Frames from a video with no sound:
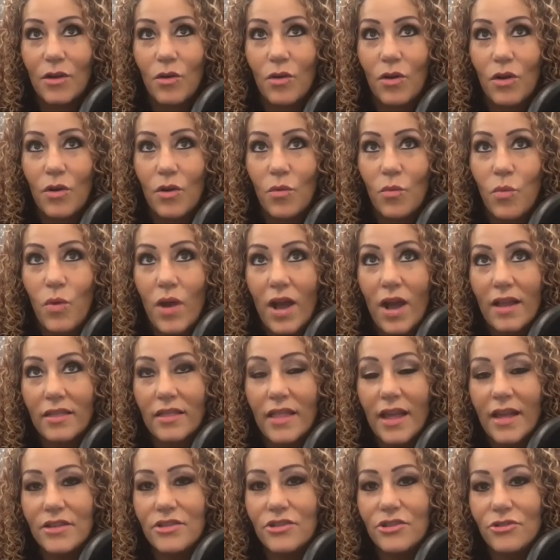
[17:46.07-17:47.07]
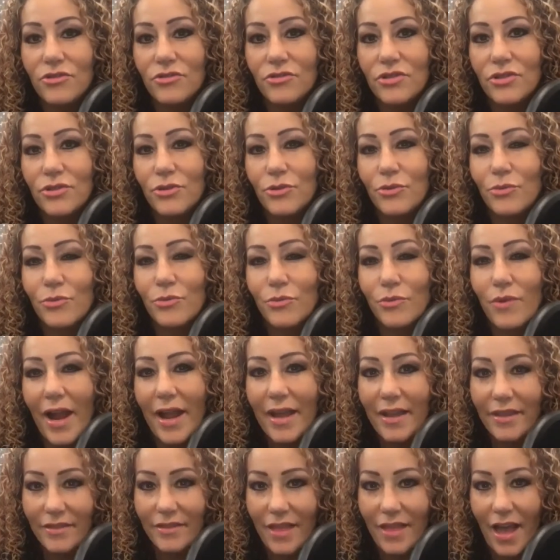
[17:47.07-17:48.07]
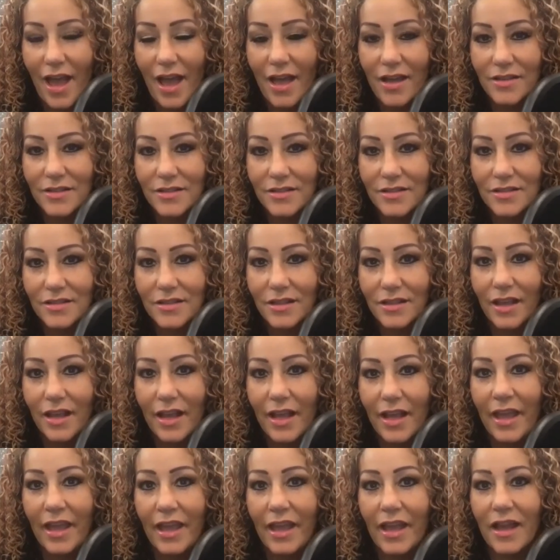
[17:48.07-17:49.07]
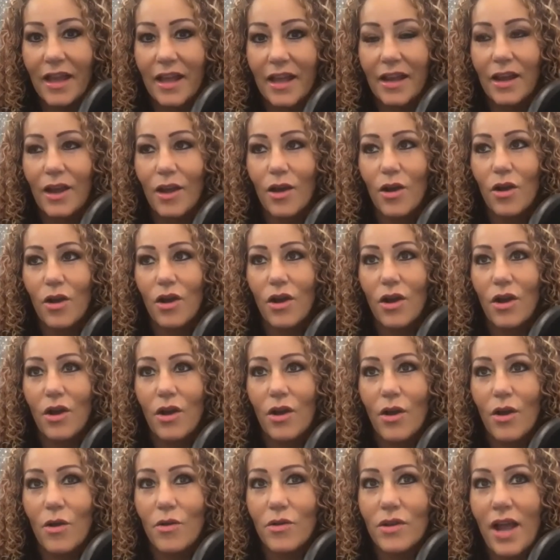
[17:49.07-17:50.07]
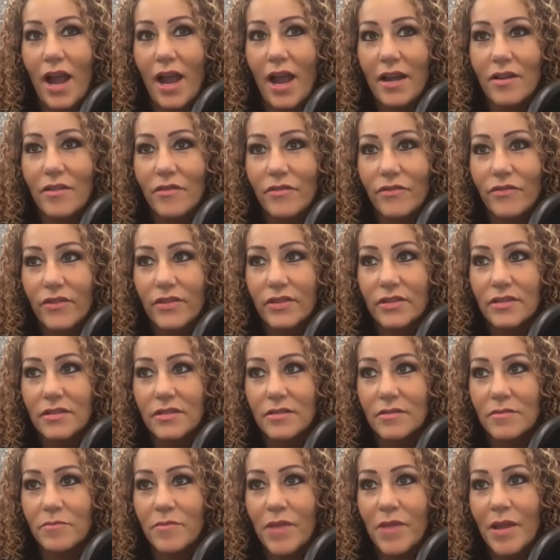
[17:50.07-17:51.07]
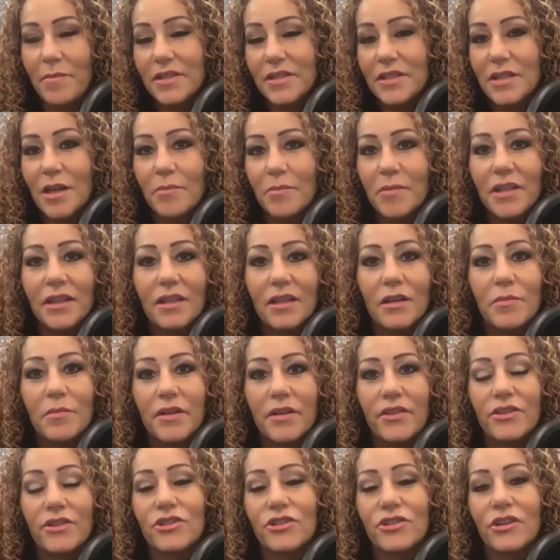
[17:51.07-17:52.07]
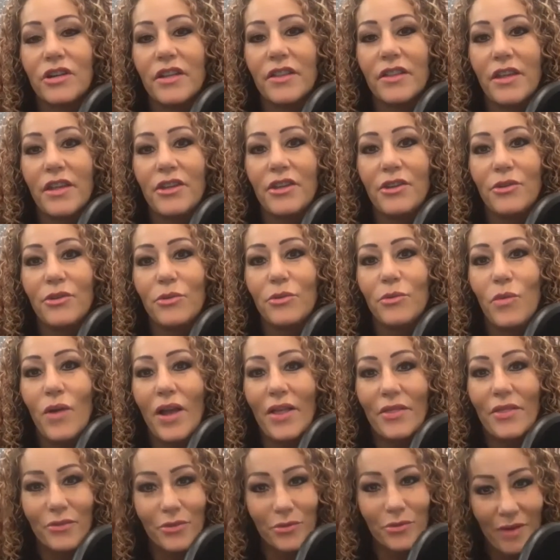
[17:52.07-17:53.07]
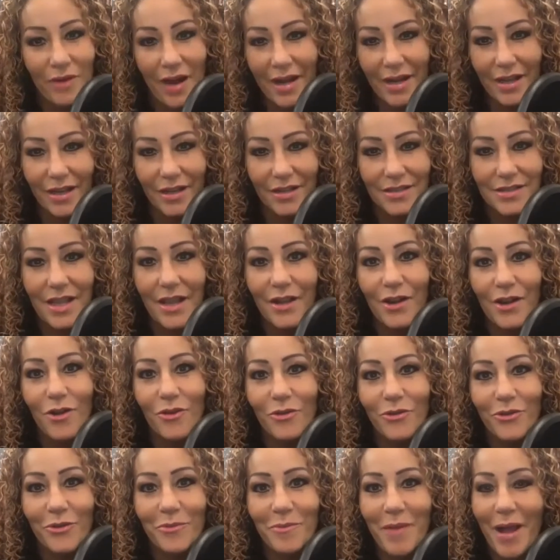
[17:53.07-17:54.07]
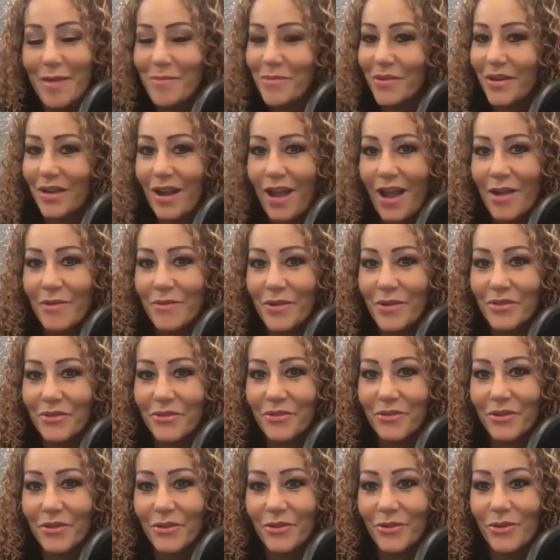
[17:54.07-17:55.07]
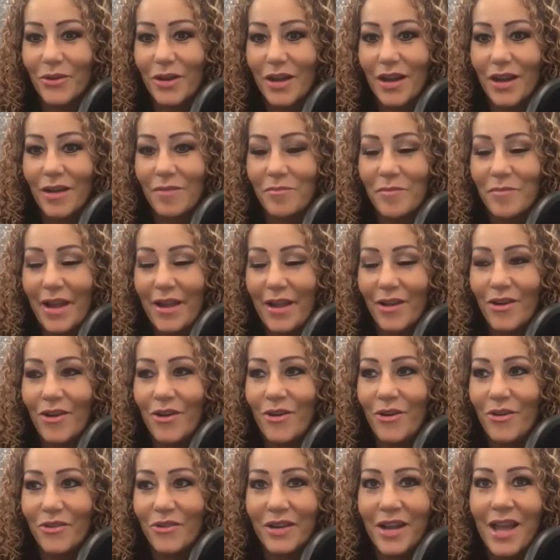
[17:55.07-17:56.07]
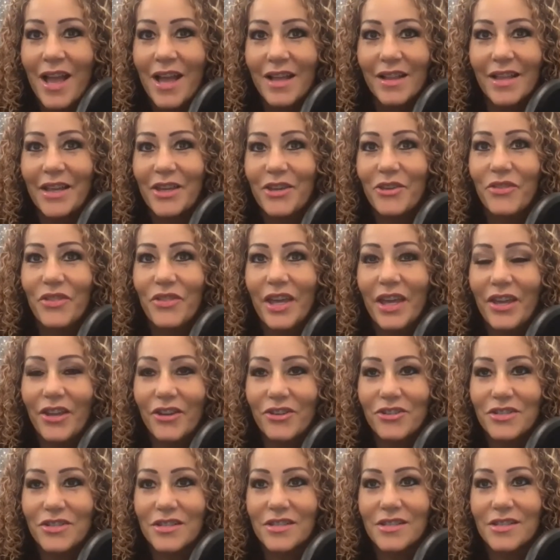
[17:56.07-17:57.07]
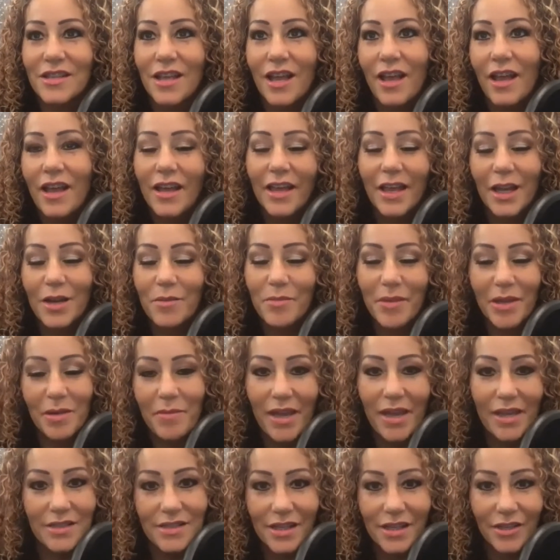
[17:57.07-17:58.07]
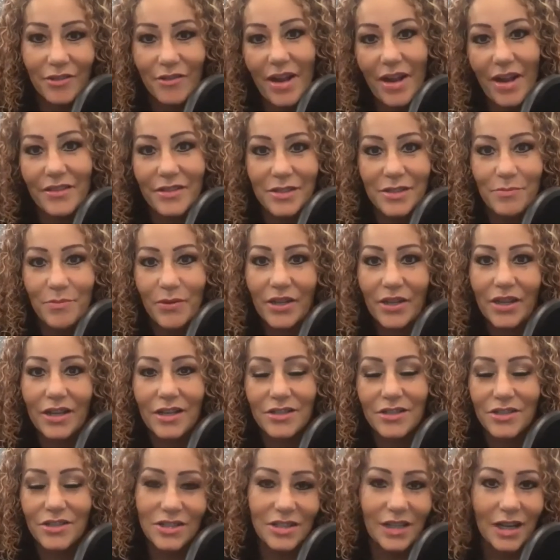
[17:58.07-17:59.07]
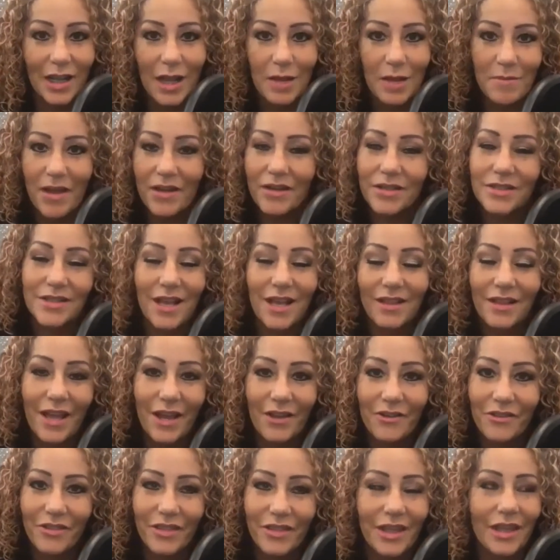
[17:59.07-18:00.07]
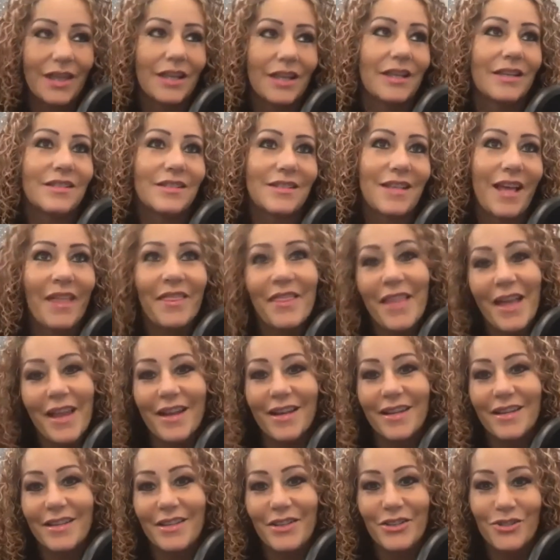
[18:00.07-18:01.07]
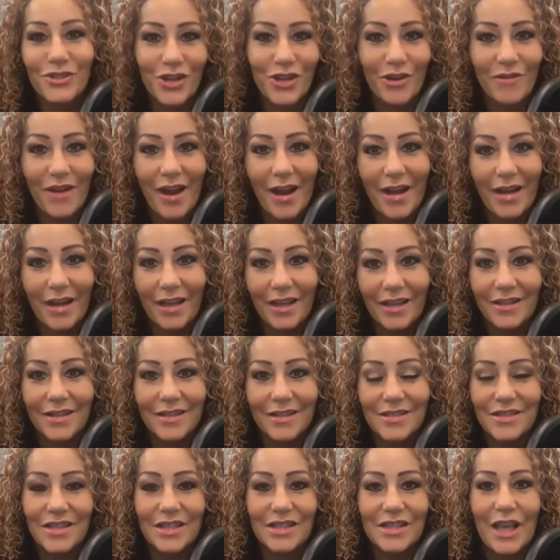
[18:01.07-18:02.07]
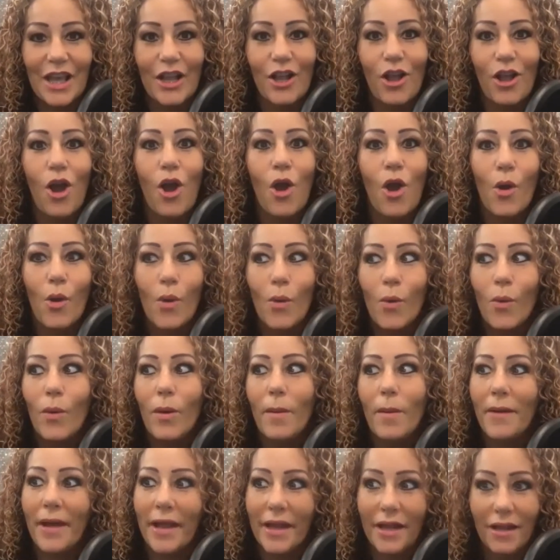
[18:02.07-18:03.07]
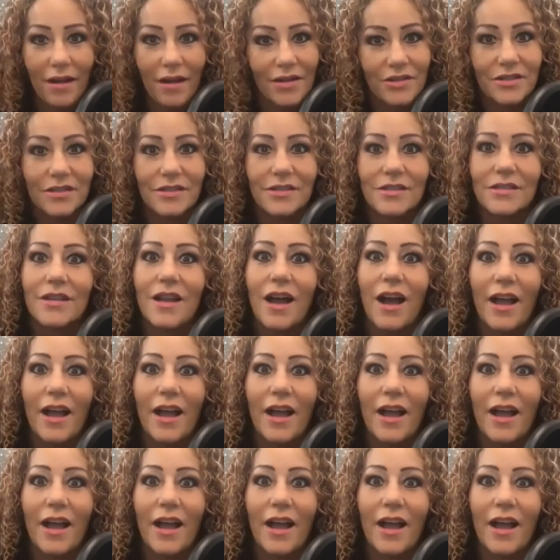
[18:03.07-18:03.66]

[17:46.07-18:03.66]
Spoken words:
what led you to write that, and kind of maybe tell me a little bit of the journey that you went through writing it. Because I know through my book, I went through my own, like, you think you're just going to be amazing and write this book and it's just going to come out exactly how you think it is. And then you start writing and it's just like, oh my gosh, that's not